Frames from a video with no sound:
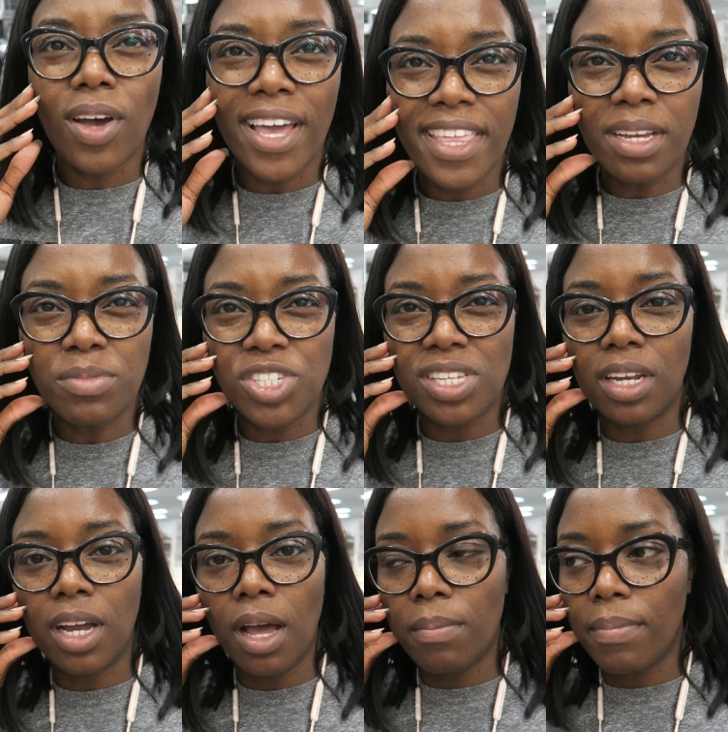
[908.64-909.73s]
So I think I'm just gonna
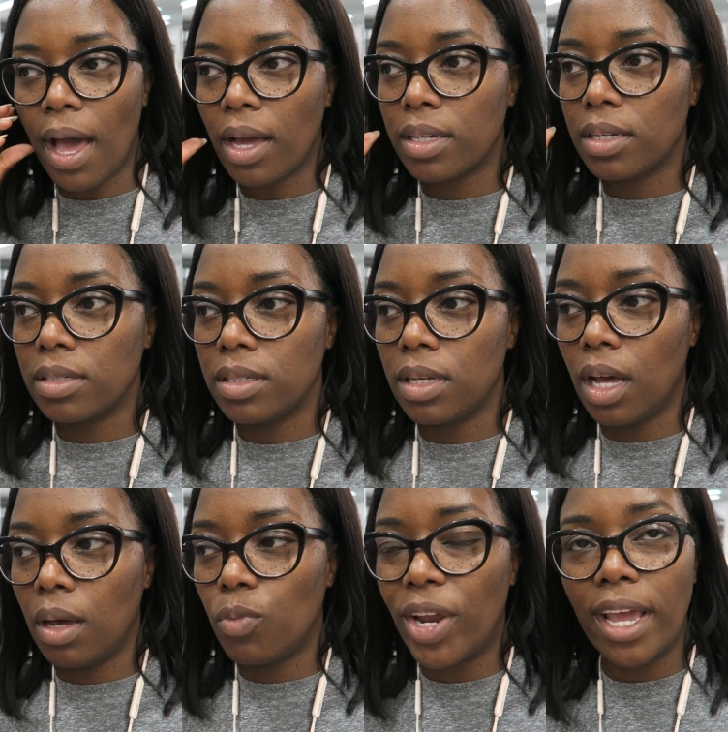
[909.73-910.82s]
come back,
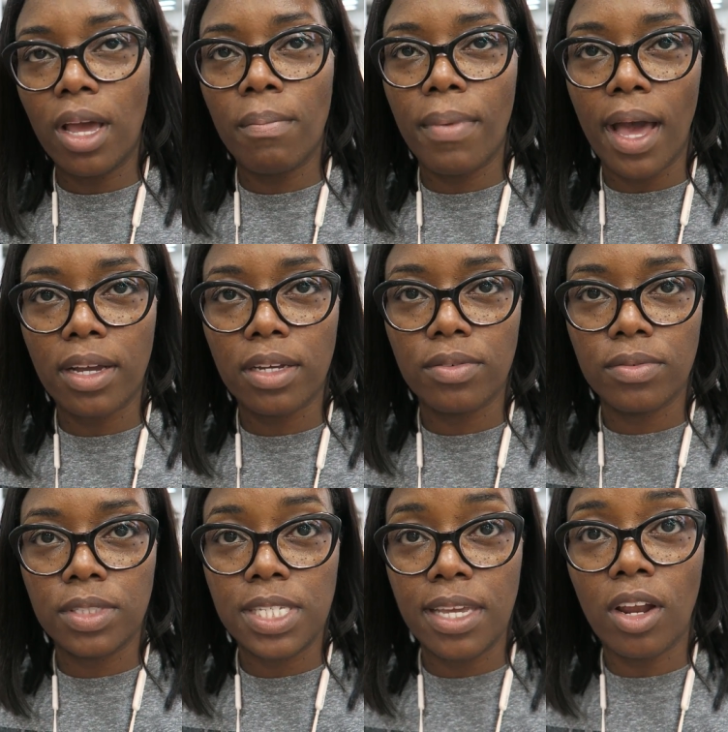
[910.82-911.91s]
um, when I come back
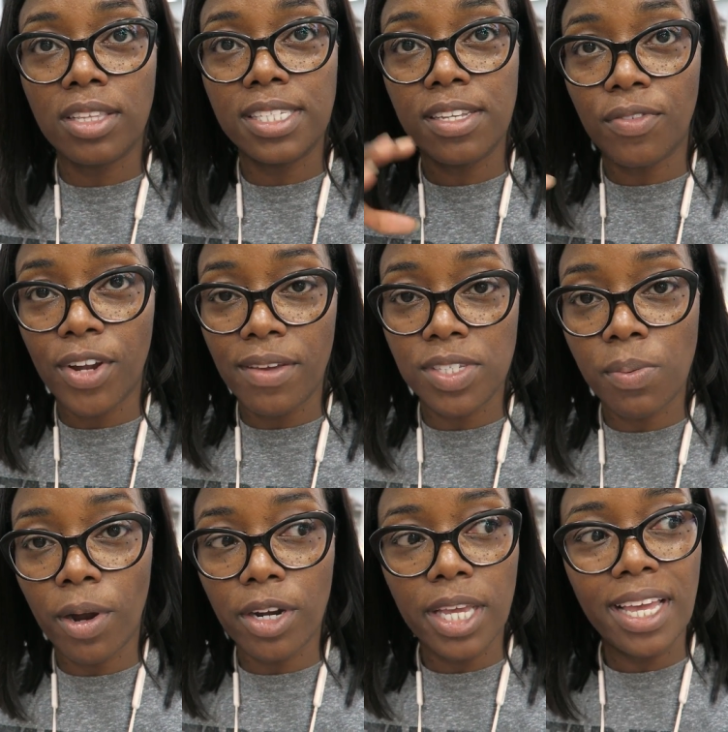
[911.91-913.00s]
to get all the stuff for Ava's
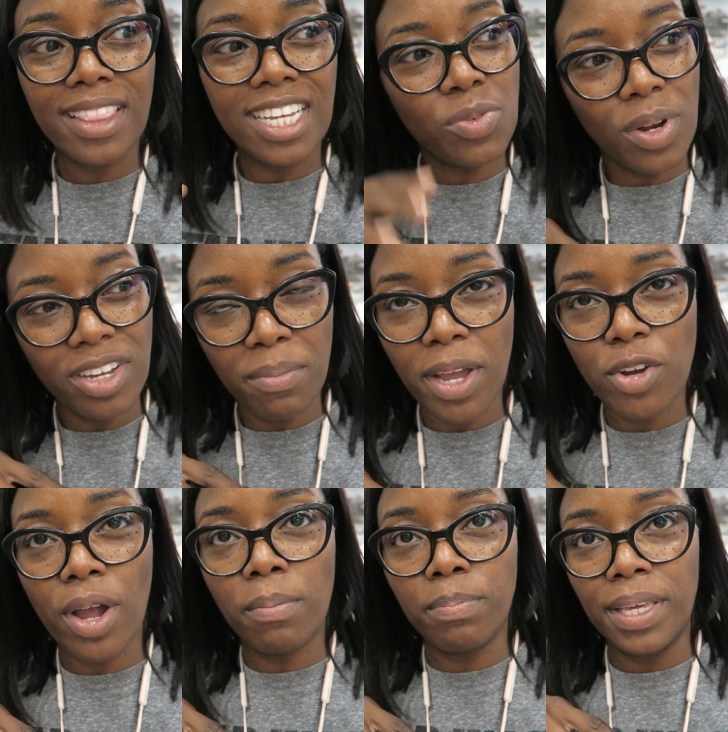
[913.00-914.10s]
party, that's when I'll get my
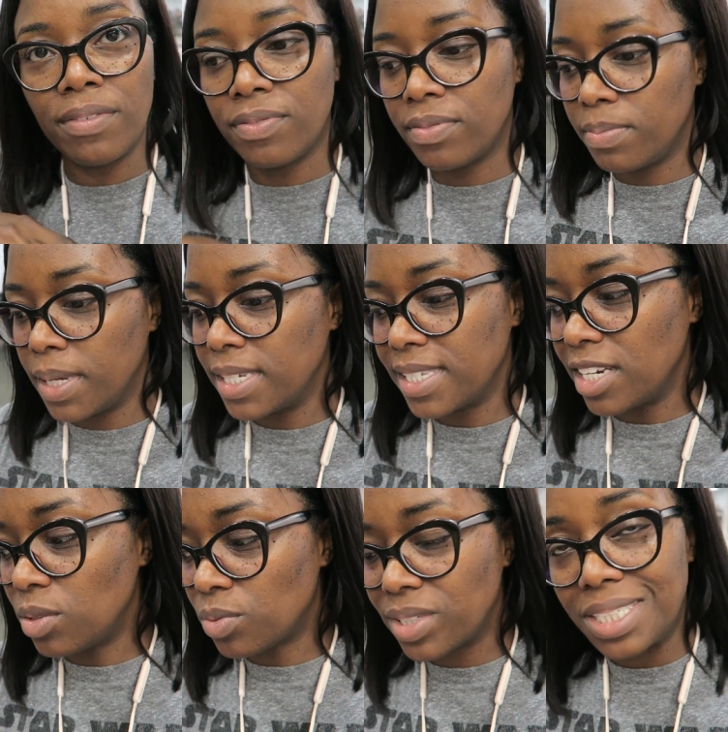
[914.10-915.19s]
ground beef because I
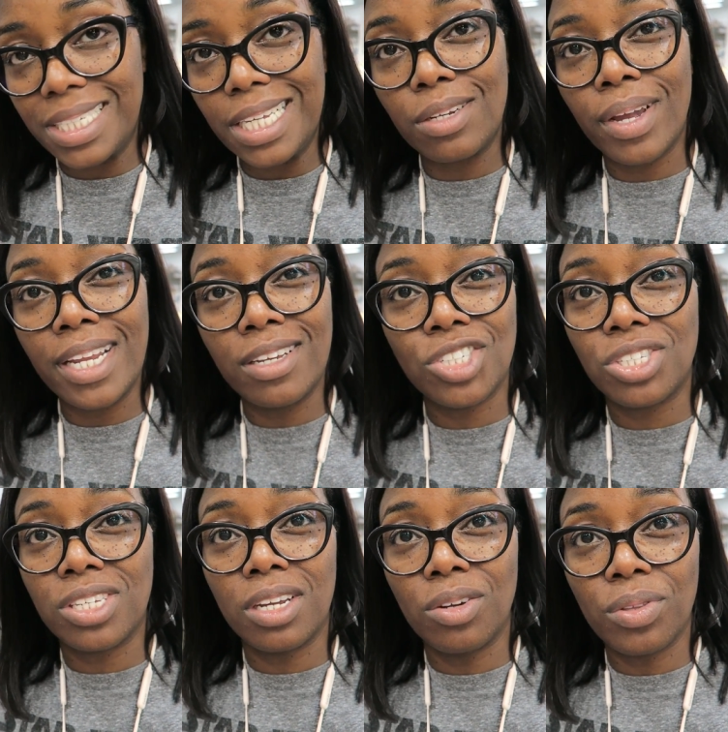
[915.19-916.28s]
don't really need it right now. It's just
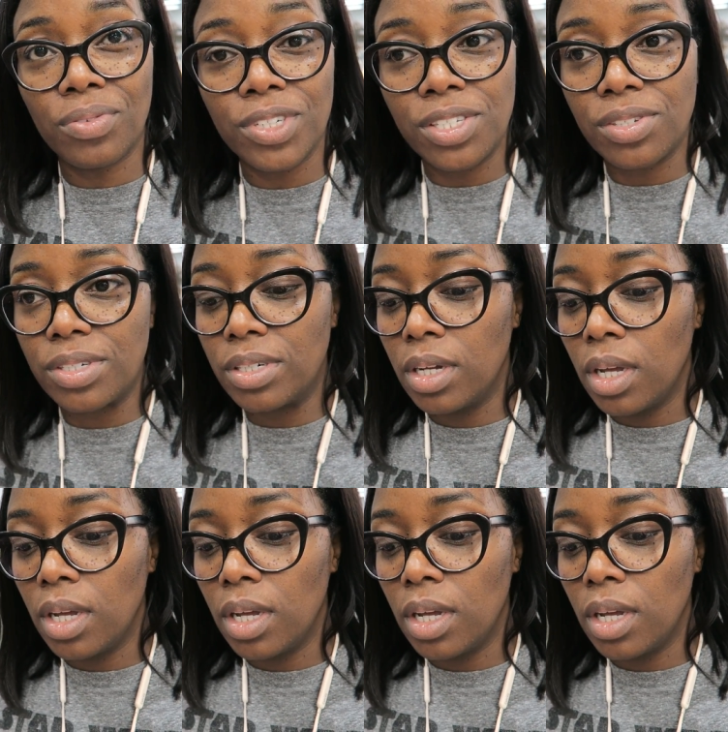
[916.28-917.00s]
gonna go in the freezer.